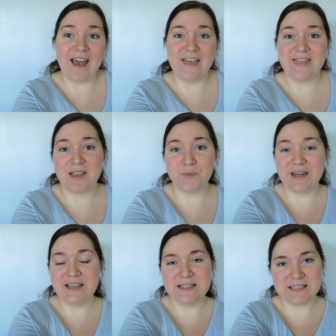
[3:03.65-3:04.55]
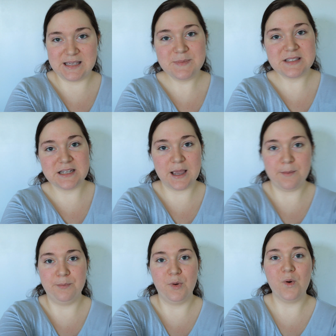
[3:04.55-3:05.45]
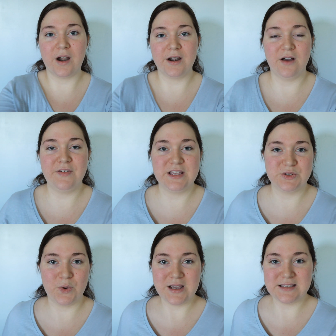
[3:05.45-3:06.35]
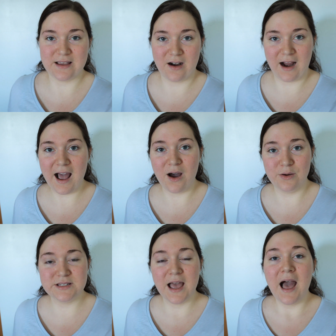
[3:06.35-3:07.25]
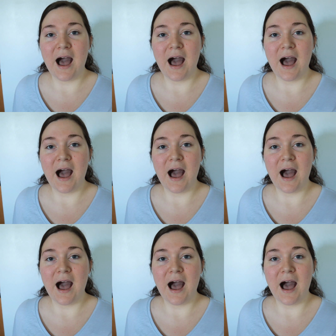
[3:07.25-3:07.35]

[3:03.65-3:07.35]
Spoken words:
And then when he seems to get bored of his toys that are out,